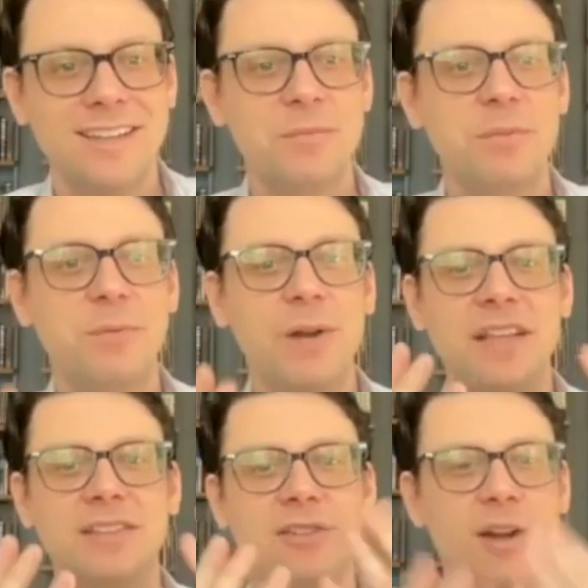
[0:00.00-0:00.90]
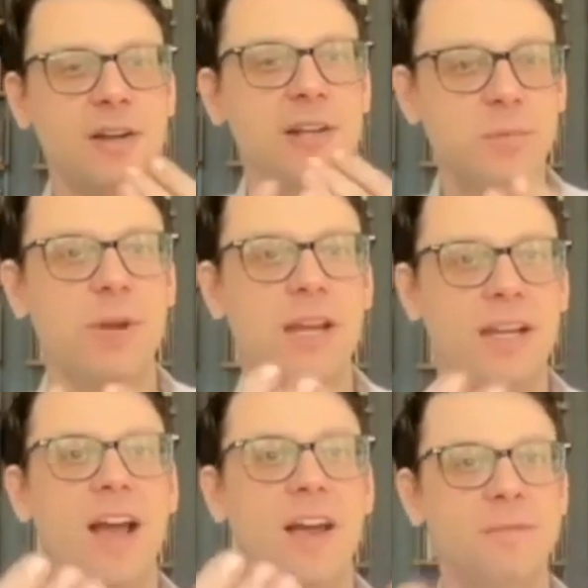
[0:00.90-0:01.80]
But when I started
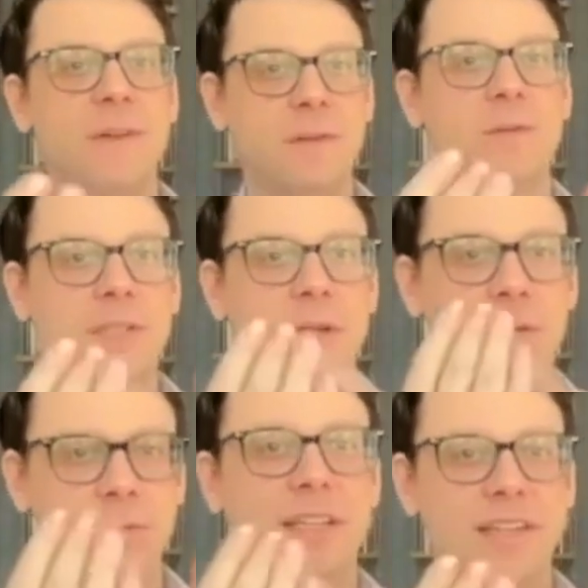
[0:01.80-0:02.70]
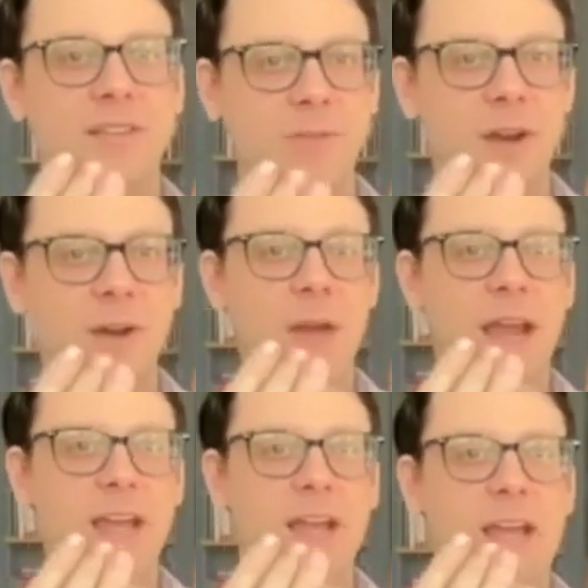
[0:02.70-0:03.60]
praying, God felt, only this far
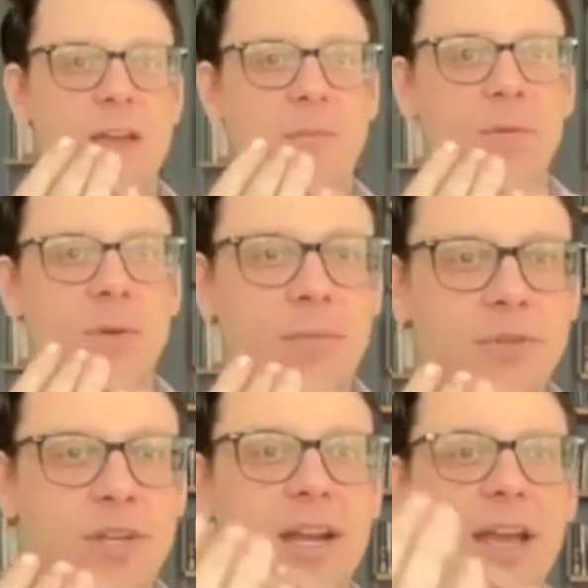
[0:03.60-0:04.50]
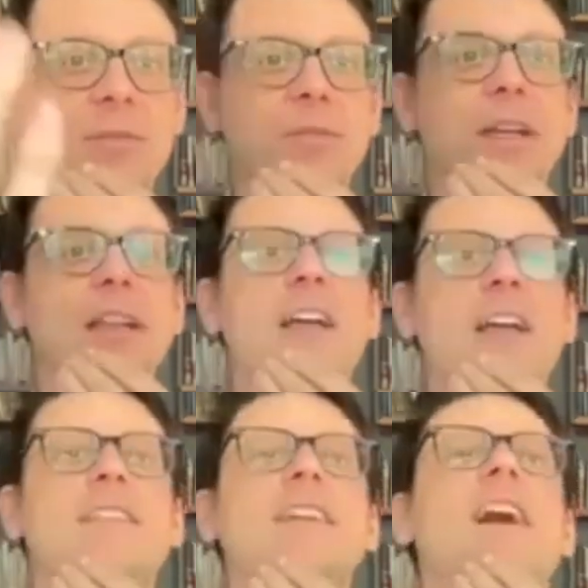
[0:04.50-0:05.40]
away. But when I'm done, I
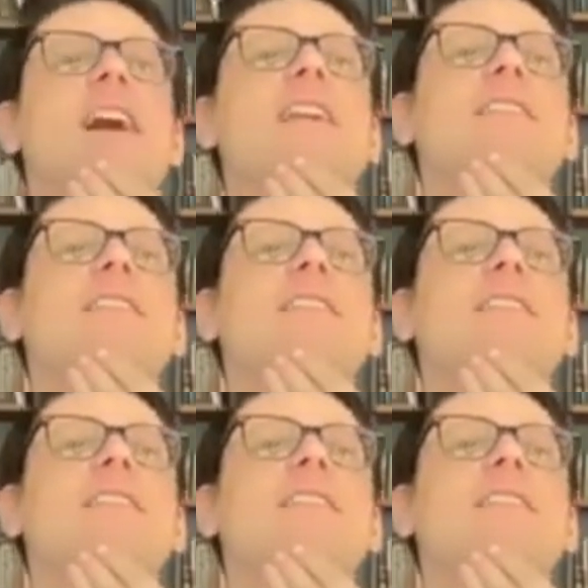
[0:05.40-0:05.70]
realize that God